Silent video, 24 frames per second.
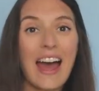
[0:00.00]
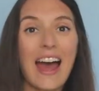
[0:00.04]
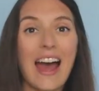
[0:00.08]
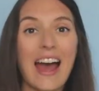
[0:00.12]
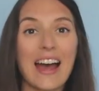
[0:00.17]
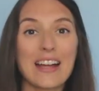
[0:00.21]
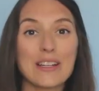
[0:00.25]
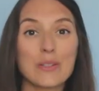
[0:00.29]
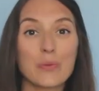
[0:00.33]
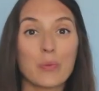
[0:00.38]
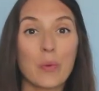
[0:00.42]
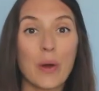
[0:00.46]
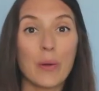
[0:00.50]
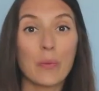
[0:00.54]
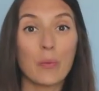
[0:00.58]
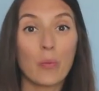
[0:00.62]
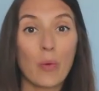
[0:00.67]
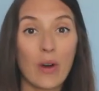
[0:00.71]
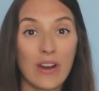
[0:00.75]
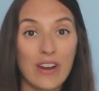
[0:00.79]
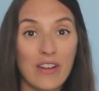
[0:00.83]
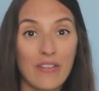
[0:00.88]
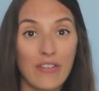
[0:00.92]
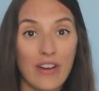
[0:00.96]
And when
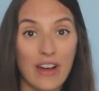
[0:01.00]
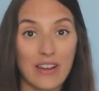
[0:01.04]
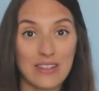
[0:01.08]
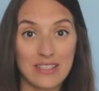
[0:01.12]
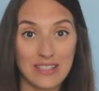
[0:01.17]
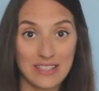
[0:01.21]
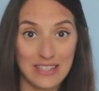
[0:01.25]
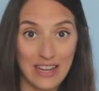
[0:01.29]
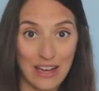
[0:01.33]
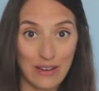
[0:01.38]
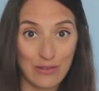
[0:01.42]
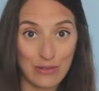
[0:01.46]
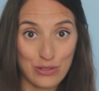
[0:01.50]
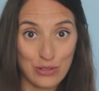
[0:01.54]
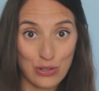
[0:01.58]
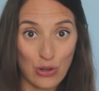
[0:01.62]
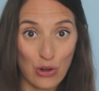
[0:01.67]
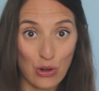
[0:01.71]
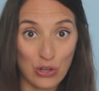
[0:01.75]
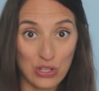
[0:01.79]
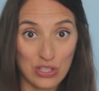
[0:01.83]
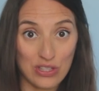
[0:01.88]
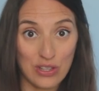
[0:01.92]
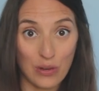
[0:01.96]
one of us tells
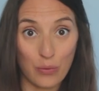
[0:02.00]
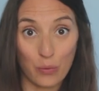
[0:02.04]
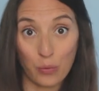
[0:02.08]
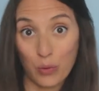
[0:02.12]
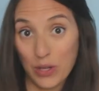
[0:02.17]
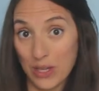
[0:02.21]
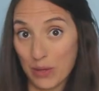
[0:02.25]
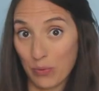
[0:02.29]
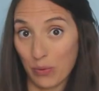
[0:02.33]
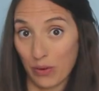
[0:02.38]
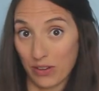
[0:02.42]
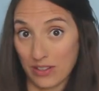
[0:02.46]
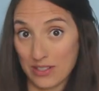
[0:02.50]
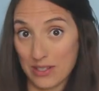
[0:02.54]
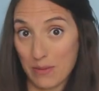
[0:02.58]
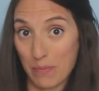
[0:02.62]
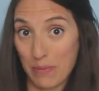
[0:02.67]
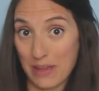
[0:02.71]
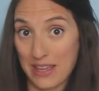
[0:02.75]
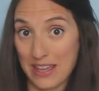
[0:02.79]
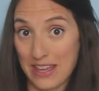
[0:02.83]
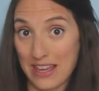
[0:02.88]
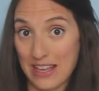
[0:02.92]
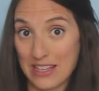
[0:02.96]
God that we want to
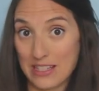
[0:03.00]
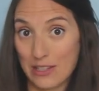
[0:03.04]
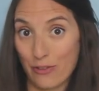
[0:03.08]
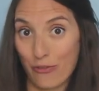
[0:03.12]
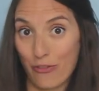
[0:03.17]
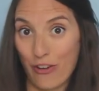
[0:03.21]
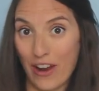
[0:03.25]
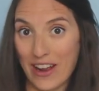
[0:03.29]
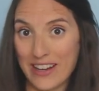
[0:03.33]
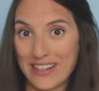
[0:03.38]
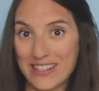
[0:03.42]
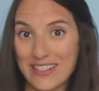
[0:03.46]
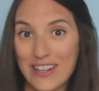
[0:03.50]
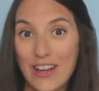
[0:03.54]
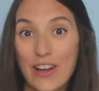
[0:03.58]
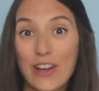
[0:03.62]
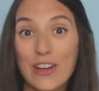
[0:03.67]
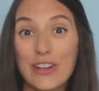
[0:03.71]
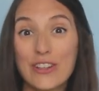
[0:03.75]
be his friend,